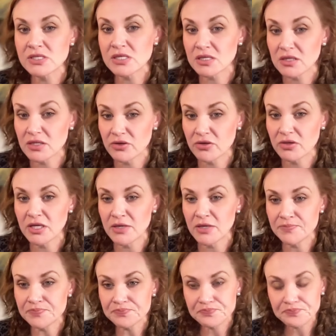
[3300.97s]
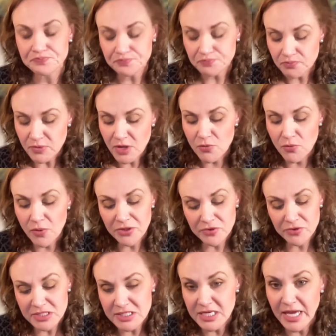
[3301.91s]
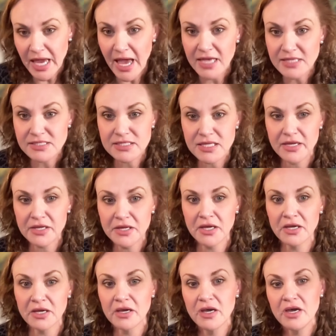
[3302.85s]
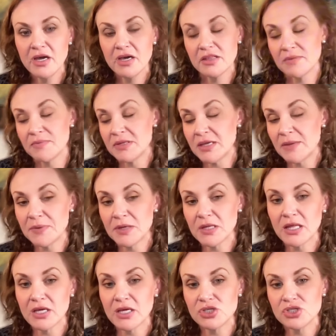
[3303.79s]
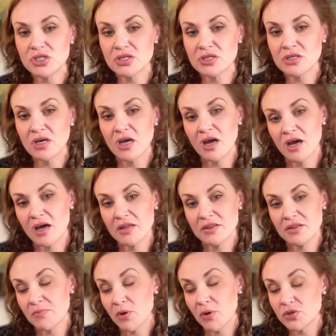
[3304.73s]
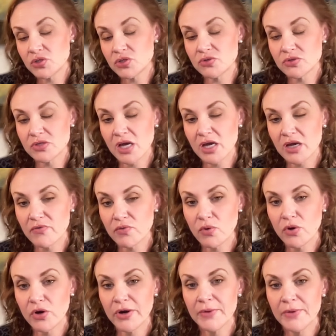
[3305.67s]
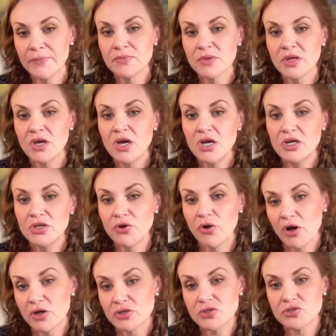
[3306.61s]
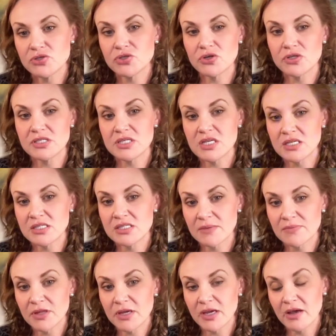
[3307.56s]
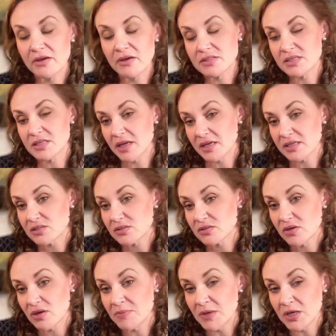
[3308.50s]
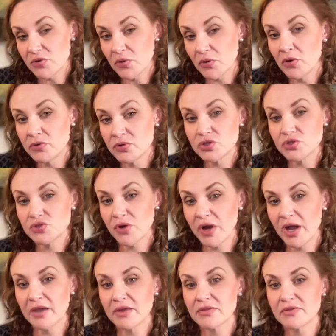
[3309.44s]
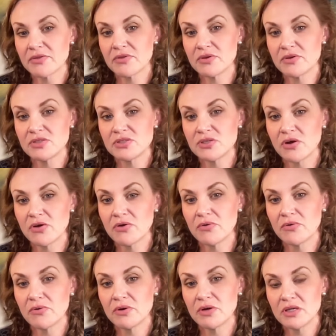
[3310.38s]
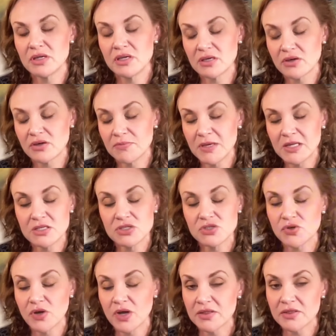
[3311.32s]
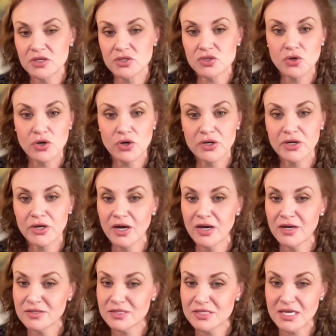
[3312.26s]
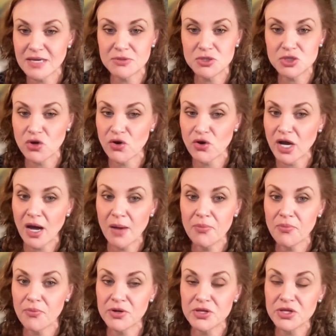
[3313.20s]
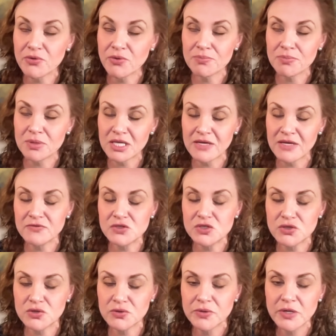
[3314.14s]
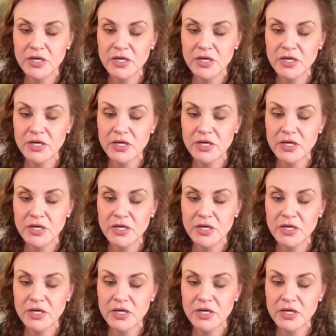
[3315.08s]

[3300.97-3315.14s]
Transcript: clearly, whether it's the gaslighting, the manipulation, the emotional tug of war, you also start seeing something else, and that can be your own strength. So it could be the strength it took to keep showing up when no one believed you,